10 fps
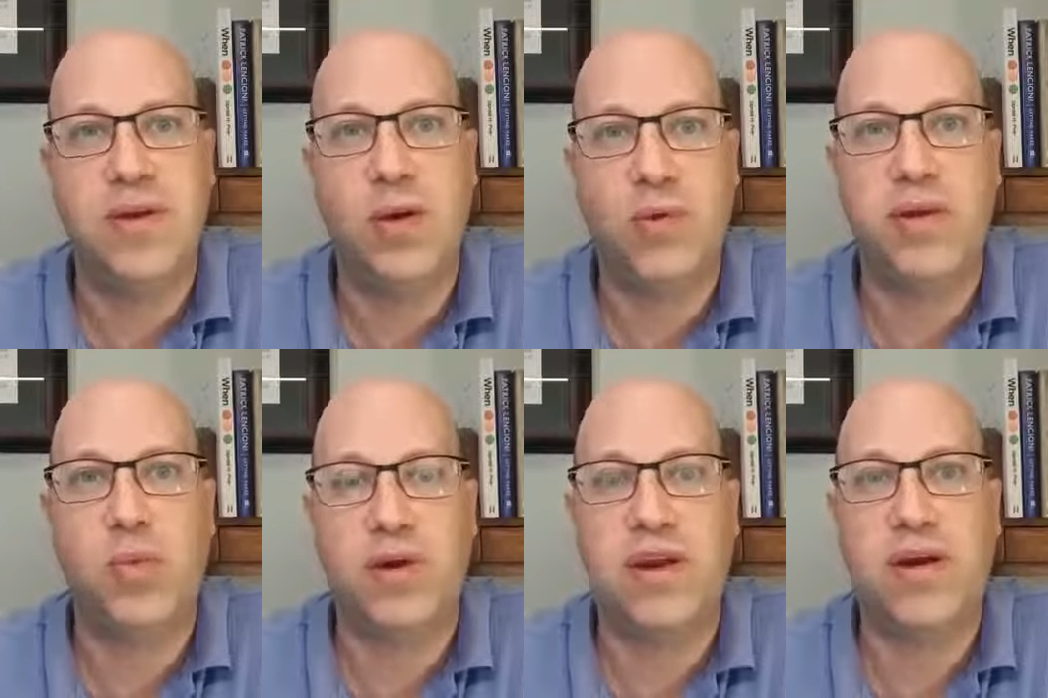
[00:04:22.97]
only
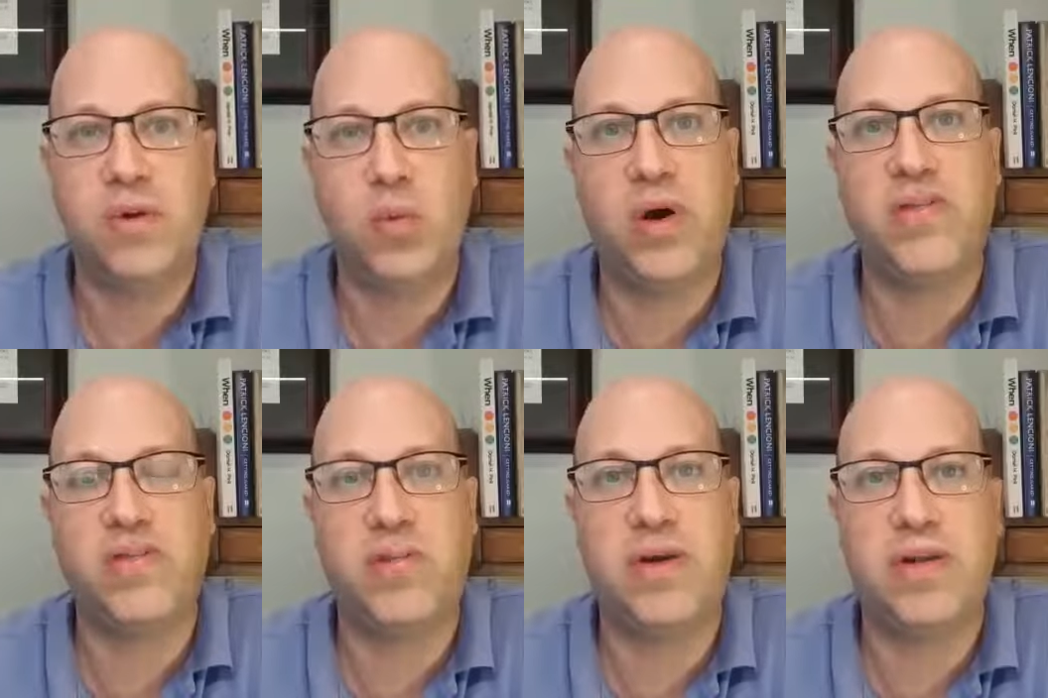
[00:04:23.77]
working on one
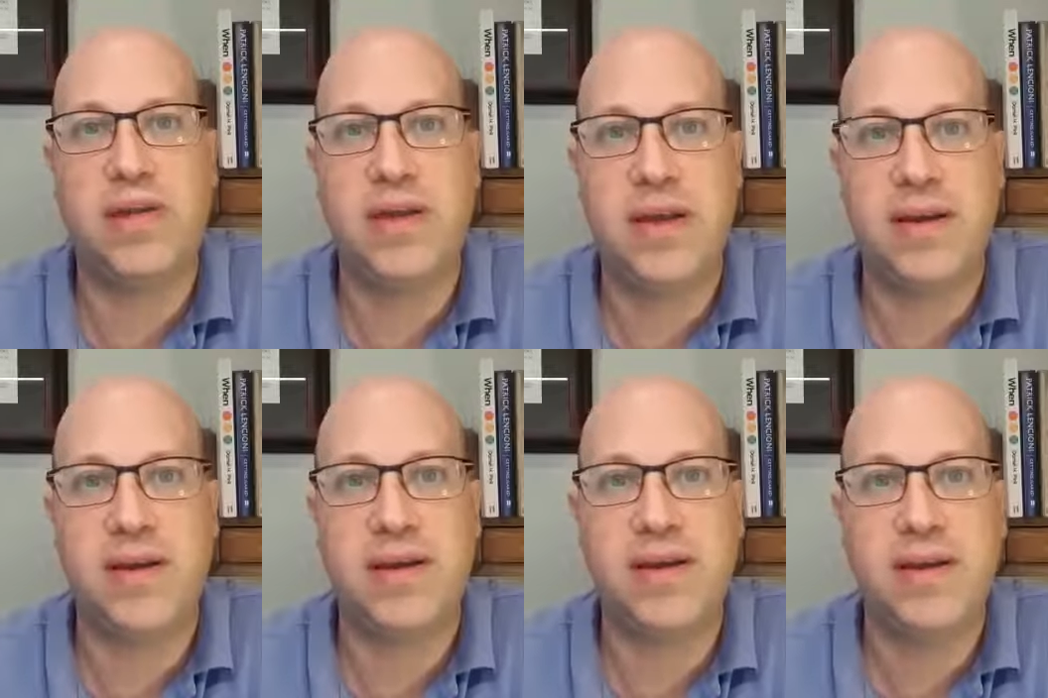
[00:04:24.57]
small
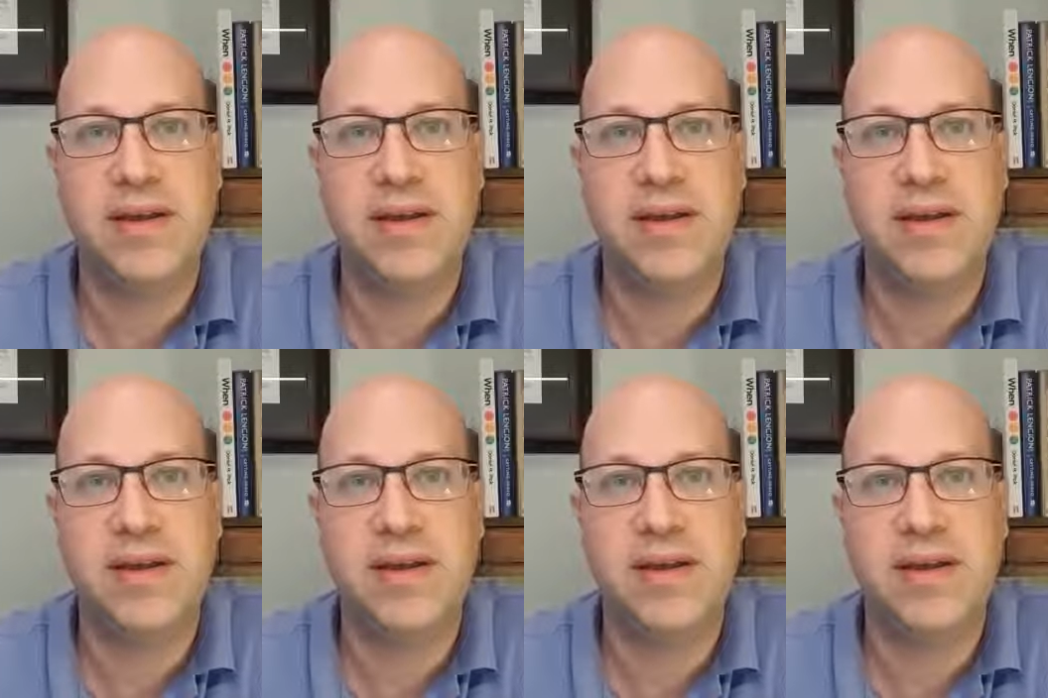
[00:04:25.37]
area.